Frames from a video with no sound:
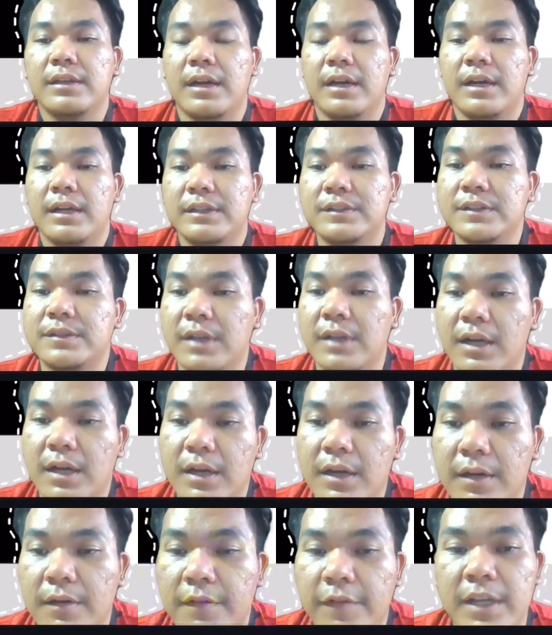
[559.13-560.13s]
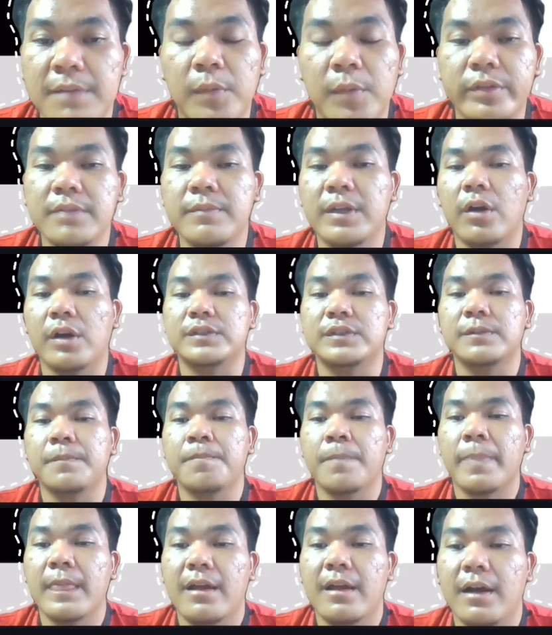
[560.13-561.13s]
This is very important because
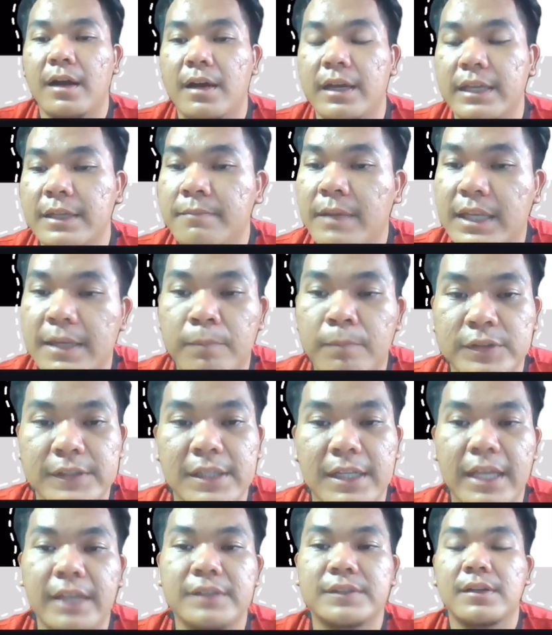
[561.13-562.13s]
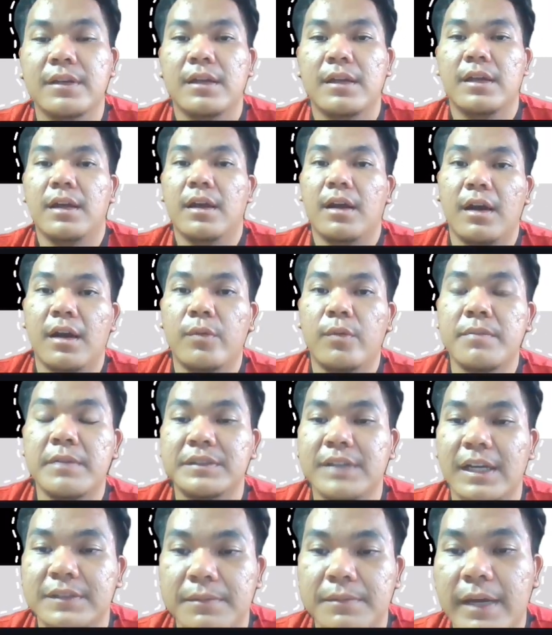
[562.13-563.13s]
in making prosthetic legs, we
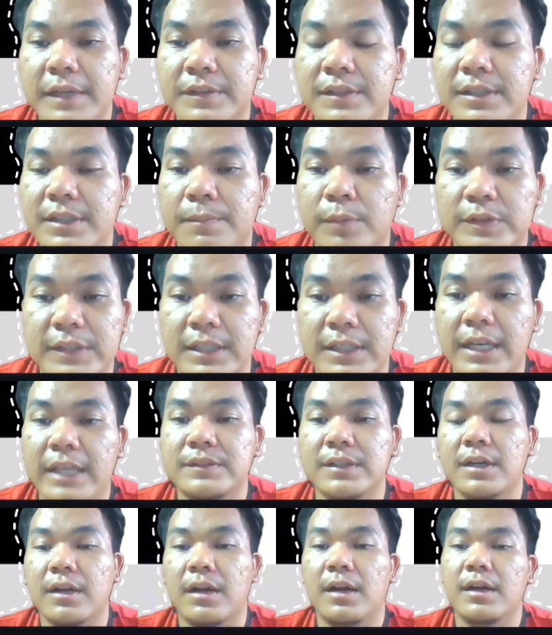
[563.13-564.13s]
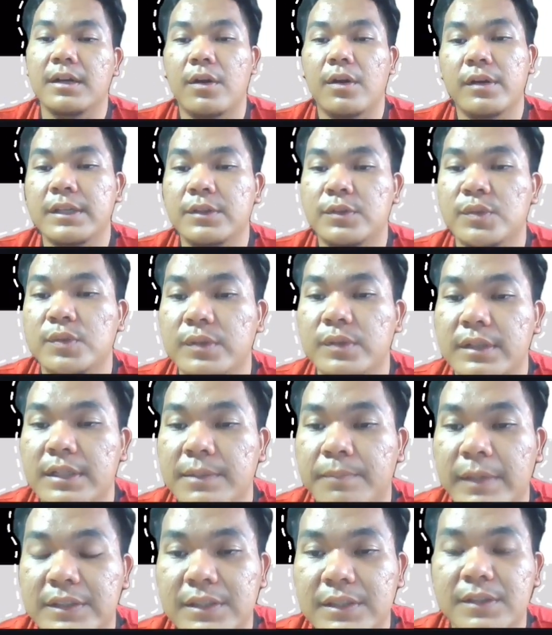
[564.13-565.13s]
must customize the prosthetic legs according to the
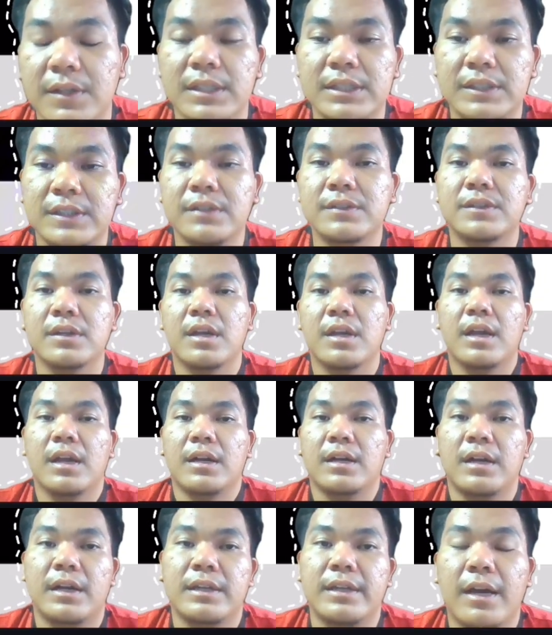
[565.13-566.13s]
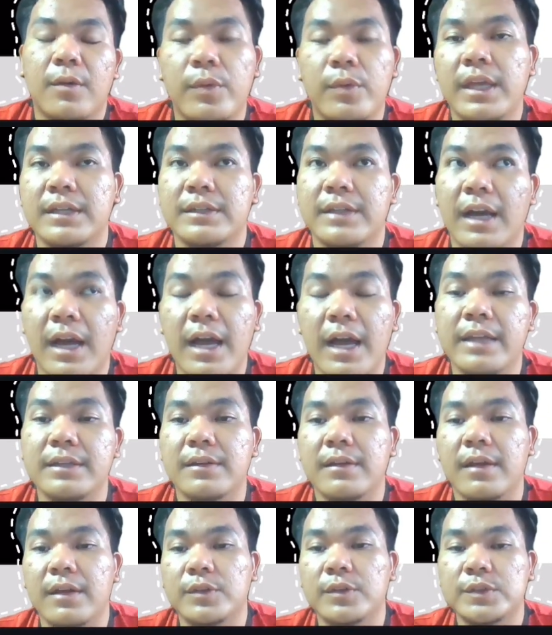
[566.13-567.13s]
patient's conditions, their weight, their height,
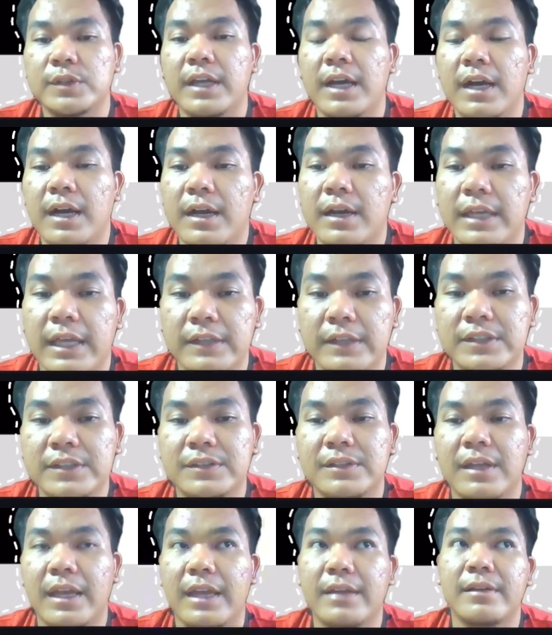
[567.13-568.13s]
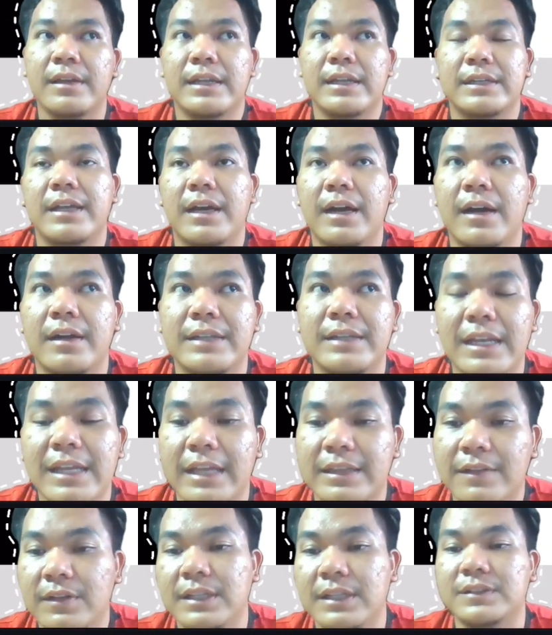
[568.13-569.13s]
and also their ages and their daily
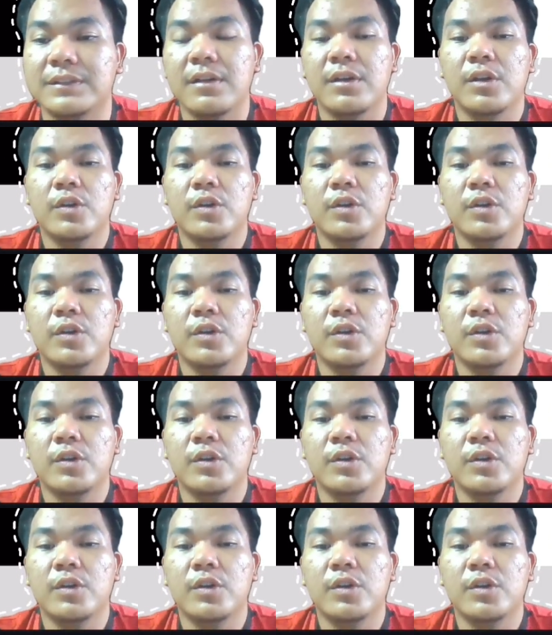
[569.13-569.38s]
activities.